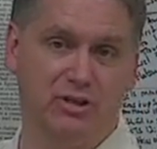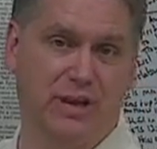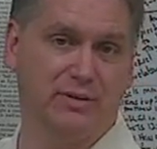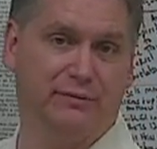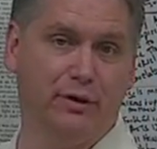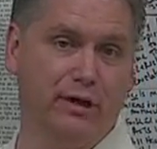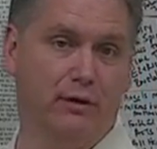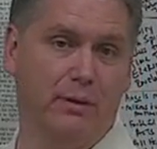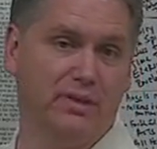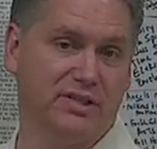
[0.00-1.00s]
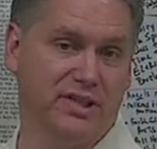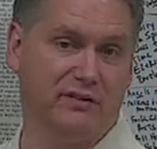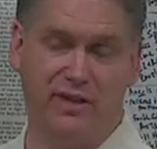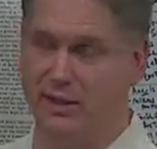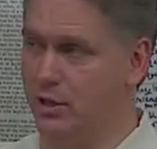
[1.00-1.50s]
I was fully grown. I was six
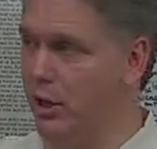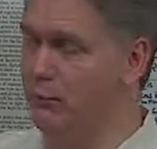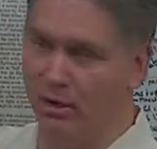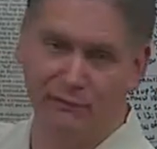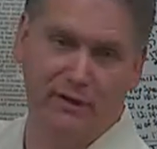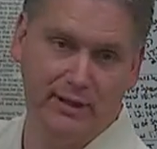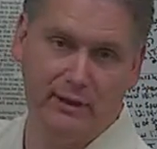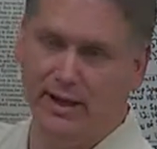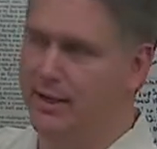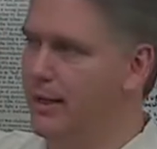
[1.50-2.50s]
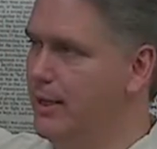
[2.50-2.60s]
feet tall, roughly, right?